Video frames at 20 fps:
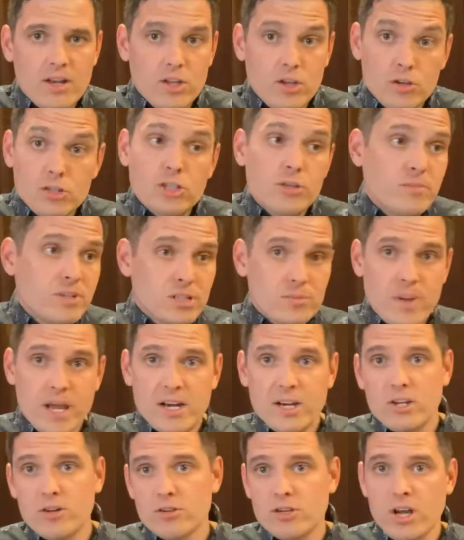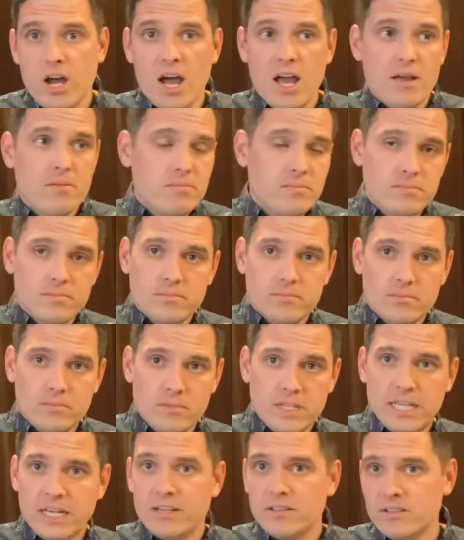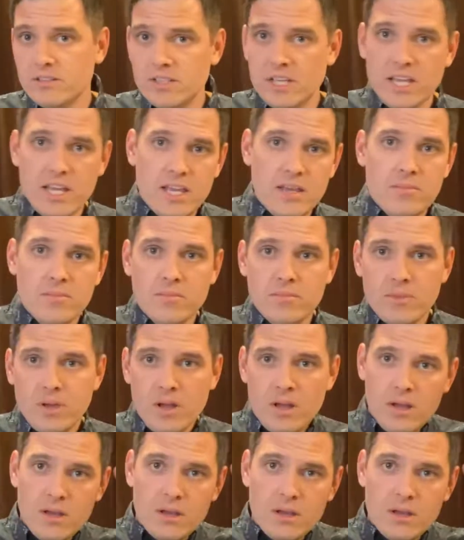You should be spending your time leading the team,